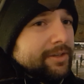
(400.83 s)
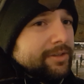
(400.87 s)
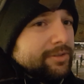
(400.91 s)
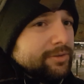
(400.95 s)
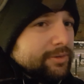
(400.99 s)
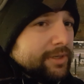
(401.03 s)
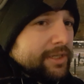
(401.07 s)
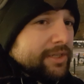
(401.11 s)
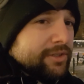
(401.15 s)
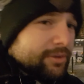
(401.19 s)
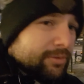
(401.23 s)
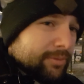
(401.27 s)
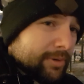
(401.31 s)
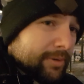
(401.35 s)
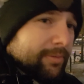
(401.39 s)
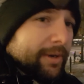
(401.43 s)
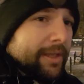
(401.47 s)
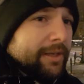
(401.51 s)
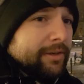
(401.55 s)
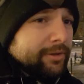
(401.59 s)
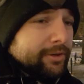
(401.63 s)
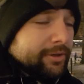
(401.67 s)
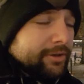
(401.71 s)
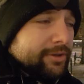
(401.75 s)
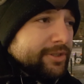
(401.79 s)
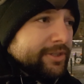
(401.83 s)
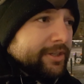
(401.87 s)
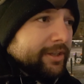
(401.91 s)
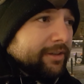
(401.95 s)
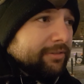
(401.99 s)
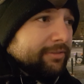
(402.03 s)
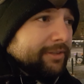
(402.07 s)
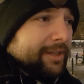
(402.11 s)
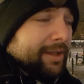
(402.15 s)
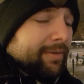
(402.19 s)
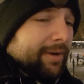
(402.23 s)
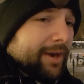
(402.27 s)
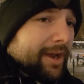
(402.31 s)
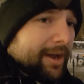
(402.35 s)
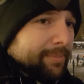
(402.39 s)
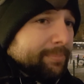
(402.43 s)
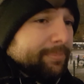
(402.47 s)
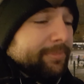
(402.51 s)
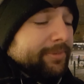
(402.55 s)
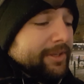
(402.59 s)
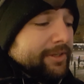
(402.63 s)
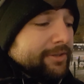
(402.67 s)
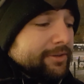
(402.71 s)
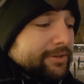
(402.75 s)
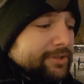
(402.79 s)
you need to re-render yourself now and
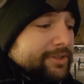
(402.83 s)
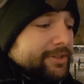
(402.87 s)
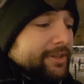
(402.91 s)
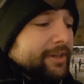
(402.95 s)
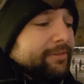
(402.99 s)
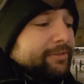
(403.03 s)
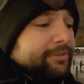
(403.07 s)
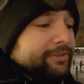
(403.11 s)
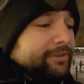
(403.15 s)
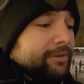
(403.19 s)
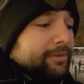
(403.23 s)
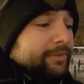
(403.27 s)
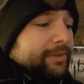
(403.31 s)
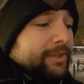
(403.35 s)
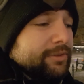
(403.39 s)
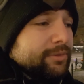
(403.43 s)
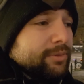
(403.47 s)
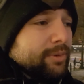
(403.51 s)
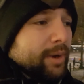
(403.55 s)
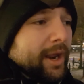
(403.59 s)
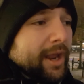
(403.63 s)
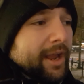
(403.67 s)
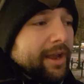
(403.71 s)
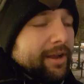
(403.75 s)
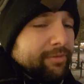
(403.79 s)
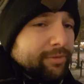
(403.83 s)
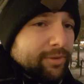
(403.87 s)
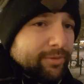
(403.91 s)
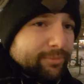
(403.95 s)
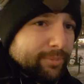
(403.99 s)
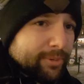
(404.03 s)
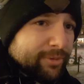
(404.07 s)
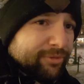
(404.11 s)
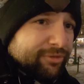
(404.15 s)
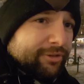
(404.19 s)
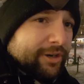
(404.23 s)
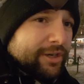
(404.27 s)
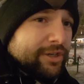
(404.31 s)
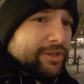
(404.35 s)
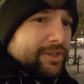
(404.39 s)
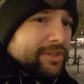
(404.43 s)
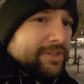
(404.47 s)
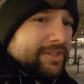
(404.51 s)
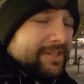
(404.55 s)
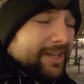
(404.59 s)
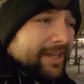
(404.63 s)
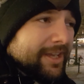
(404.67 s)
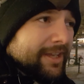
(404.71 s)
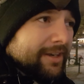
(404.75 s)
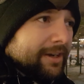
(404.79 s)
update yourself so that you have the
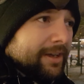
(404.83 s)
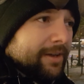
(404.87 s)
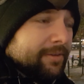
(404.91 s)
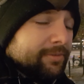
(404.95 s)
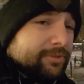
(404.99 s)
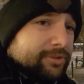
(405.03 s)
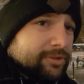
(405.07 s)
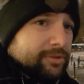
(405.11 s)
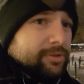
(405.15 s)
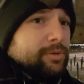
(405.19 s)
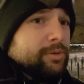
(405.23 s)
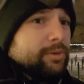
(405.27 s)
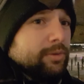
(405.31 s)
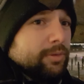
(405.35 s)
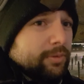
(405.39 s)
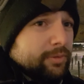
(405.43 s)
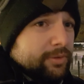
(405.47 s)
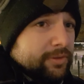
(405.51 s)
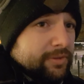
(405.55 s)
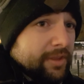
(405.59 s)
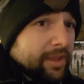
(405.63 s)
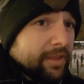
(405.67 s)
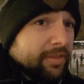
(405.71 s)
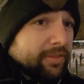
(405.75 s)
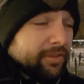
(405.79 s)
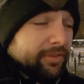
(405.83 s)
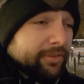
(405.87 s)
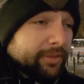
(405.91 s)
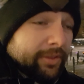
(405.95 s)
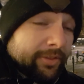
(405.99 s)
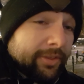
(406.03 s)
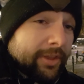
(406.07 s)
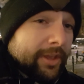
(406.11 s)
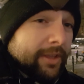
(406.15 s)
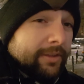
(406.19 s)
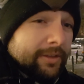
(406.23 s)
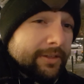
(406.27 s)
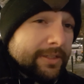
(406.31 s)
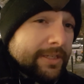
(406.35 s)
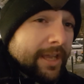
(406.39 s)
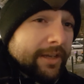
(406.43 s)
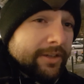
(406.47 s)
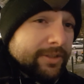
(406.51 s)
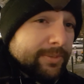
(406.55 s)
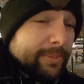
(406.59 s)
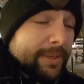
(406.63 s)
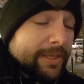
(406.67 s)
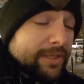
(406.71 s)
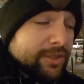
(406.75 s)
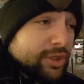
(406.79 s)
freshest data, so that the thing that's
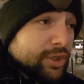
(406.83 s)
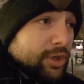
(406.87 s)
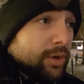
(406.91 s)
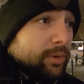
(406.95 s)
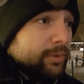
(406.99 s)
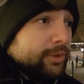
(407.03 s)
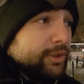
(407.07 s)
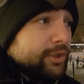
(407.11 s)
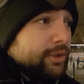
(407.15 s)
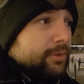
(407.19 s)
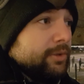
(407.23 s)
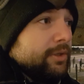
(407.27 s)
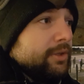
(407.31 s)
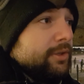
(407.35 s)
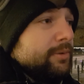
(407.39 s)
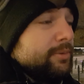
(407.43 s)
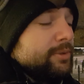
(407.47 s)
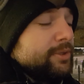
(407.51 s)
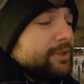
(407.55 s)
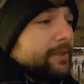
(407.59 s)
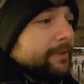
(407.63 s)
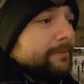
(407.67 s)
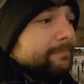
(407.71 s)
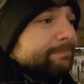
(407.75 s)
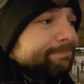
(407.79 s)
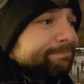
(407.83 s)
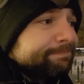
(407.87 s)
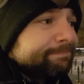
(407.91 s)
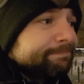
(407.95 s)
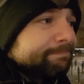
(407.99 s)
actually being shown to the user.